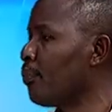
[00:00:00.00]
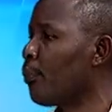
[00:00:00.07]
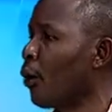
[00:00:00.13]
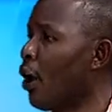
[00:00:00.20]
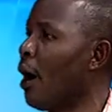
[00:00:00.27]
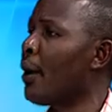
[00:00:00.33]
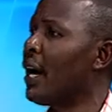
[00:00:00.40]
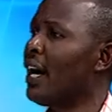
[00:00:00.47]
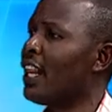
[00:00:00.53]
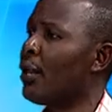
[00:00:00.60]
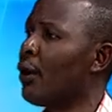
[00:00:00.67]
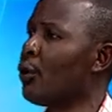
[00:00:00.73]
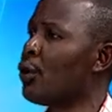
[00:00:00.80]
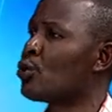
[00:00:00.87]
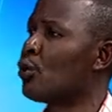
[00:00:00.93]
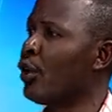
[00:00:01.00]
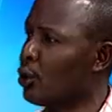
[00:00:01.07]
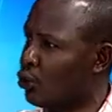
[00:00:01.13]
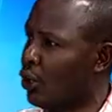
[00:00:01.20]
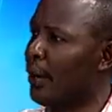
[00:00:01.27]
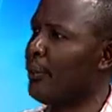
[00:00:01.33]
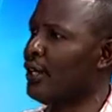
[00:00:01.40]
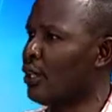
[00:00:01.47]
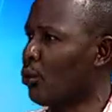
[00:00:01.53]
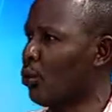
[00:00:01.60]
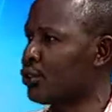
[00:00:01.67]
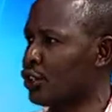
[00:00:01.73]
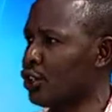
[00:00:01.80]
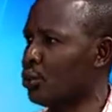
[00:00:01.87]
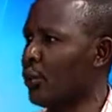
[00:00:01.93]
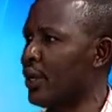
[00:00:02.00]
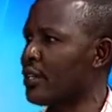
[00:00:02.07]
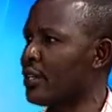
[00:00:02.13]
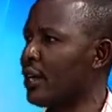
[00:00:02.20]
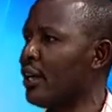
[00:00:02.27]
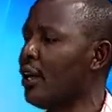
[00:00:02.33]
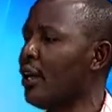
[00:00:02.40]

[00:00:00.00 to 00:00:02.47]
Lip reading: probably another one who is going to come in the constituency